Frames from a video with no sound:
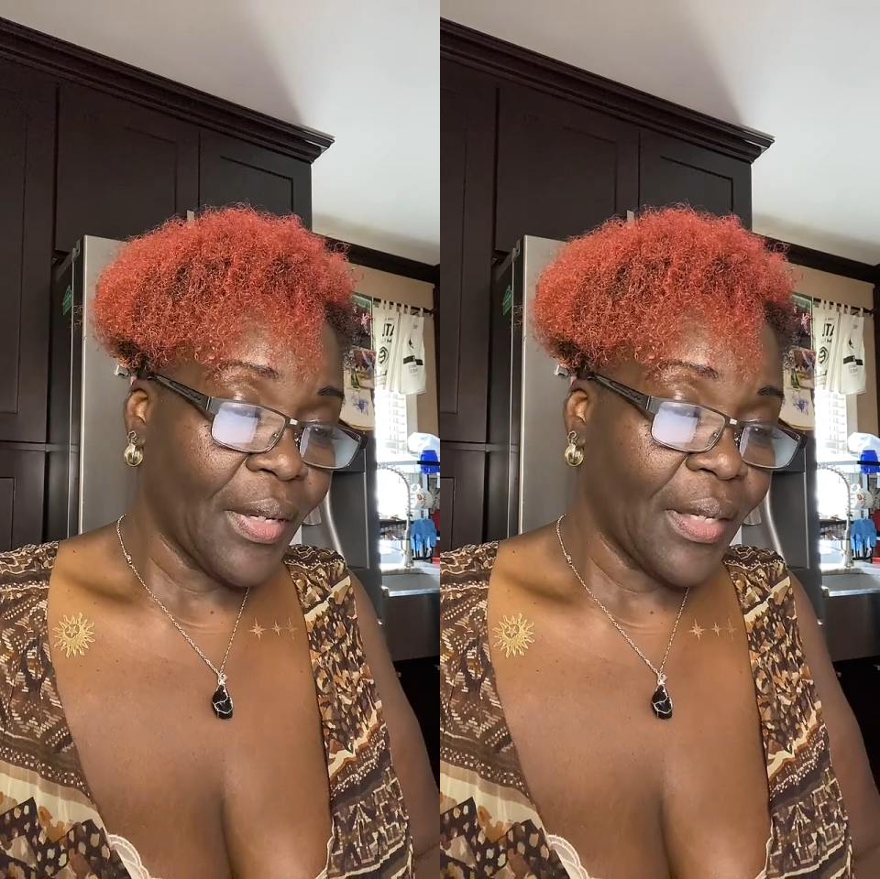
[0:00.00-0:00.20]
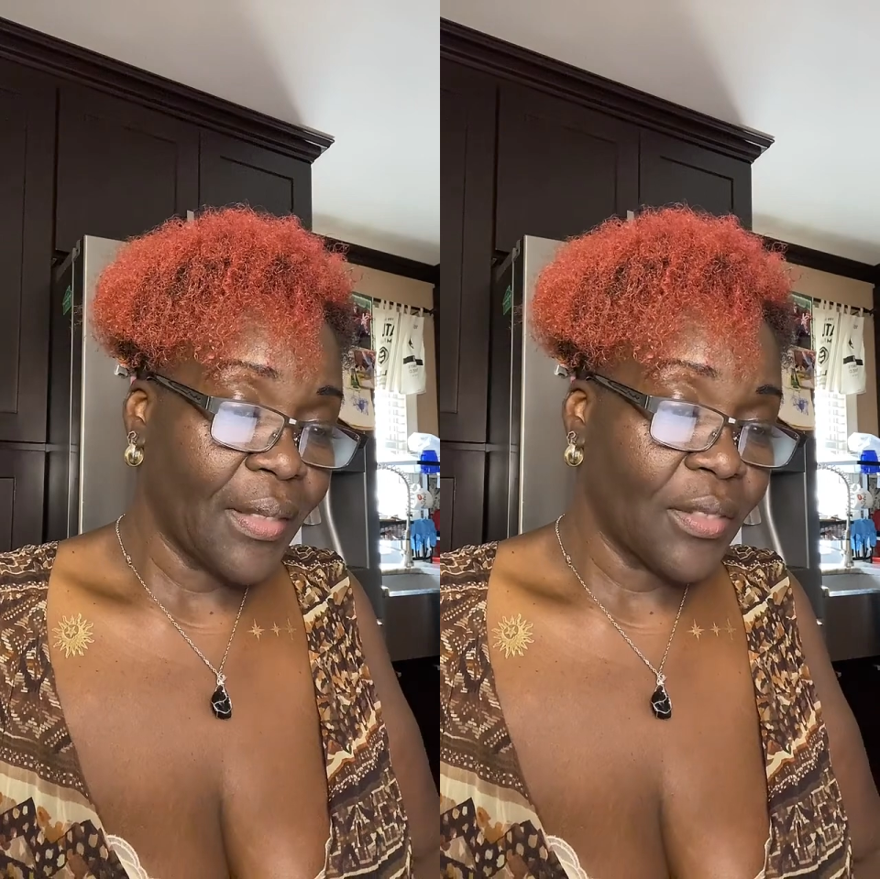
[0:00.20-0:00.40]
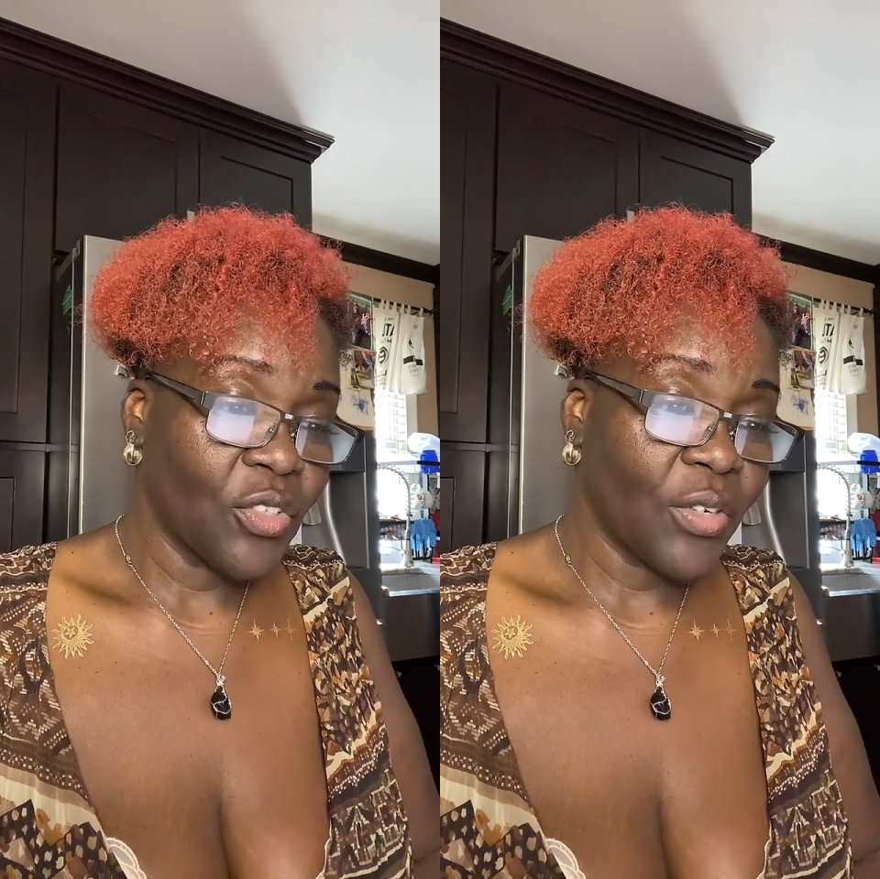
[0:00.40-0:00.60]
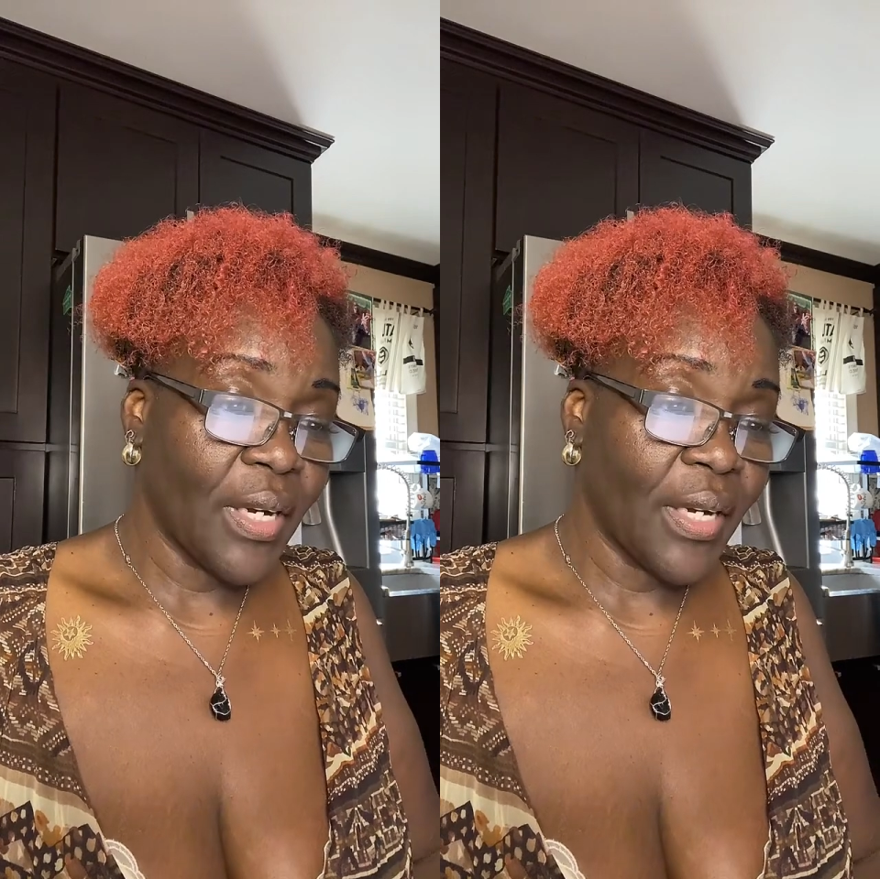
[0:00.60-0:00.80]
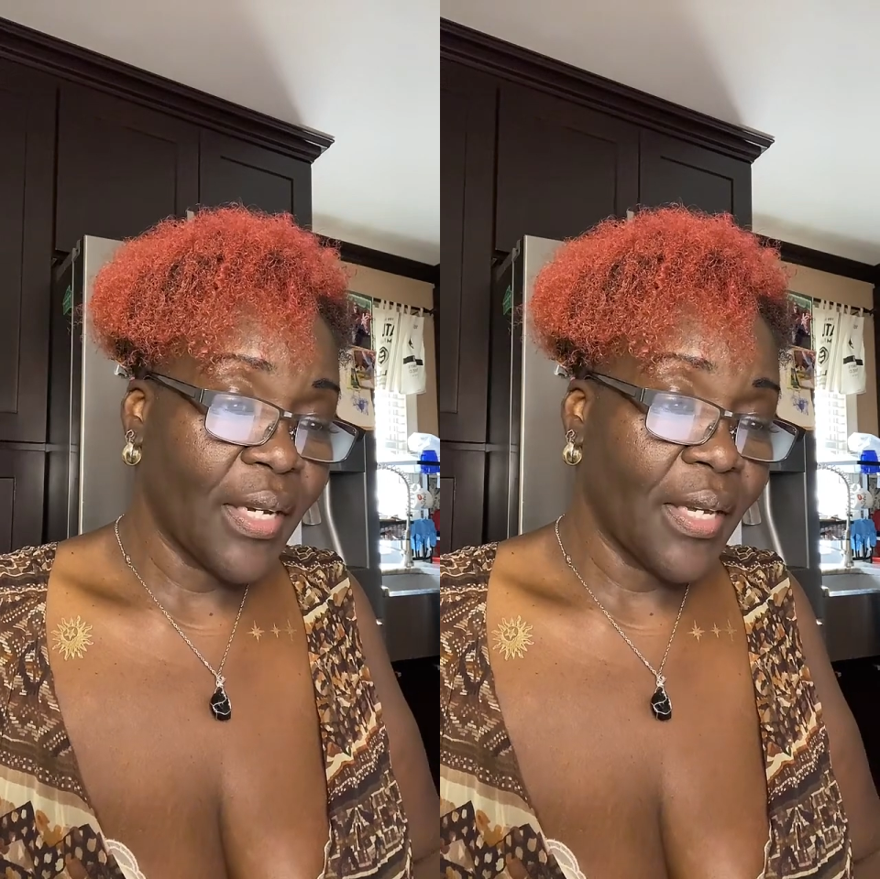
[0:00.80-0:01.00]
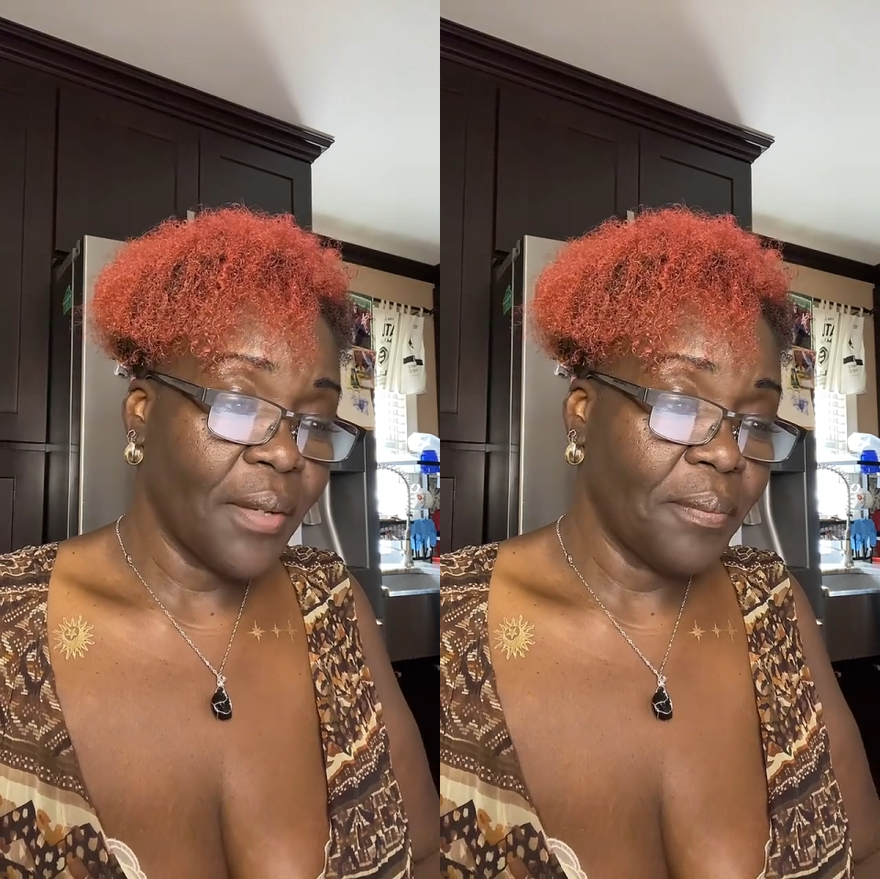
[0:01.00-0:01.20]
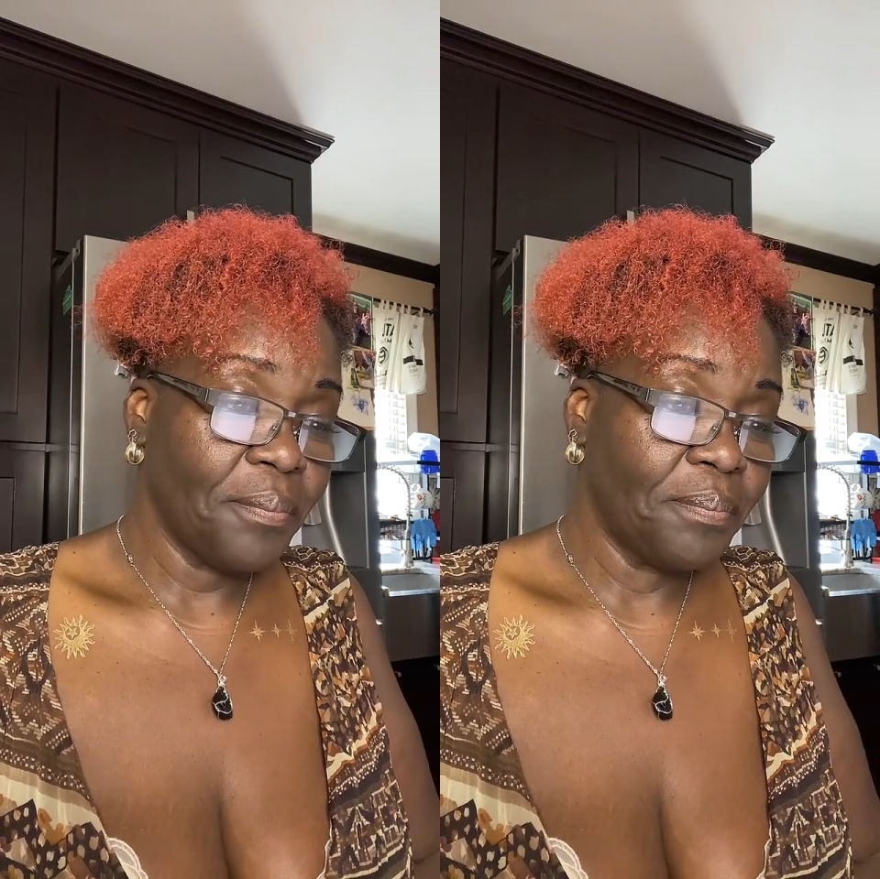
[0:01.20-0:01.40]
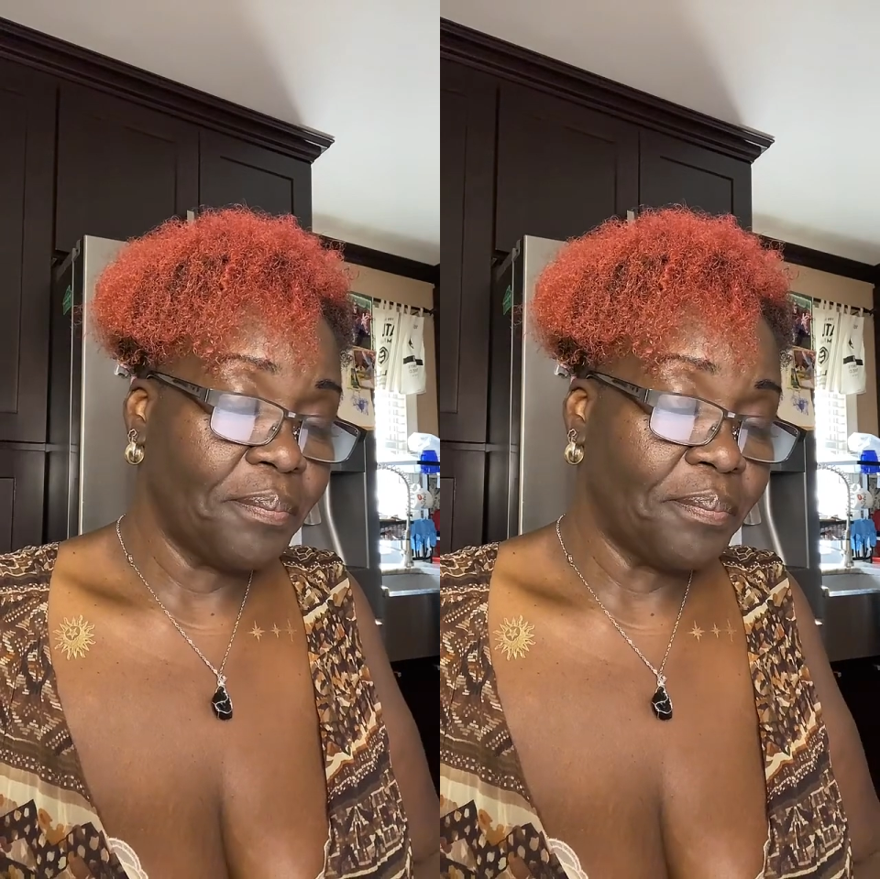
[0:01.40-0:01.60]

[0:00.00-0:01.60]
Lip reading: Let's try it again.